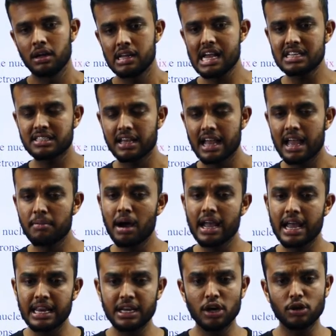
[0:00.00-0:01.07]
yes, Hema,
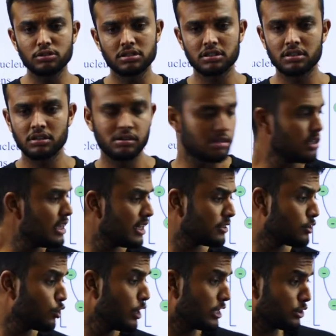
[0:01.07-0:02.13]
any doubts? Let us
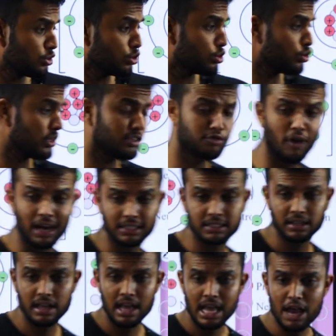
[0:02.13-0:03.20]
know, students, fast.
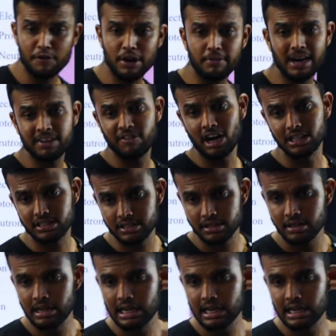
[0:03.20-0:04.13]
Everybody fast.